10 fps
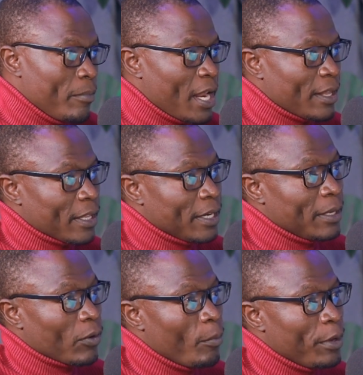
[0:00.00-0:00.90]
rather than
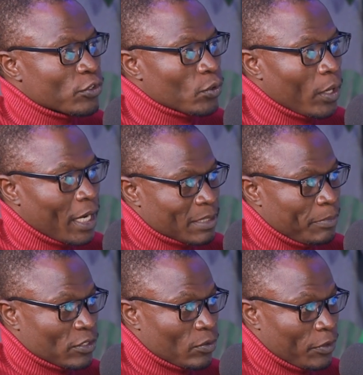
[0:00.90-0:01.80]
the commercial
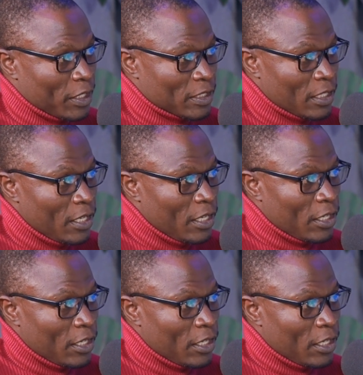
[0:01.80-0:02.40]
aspects of things.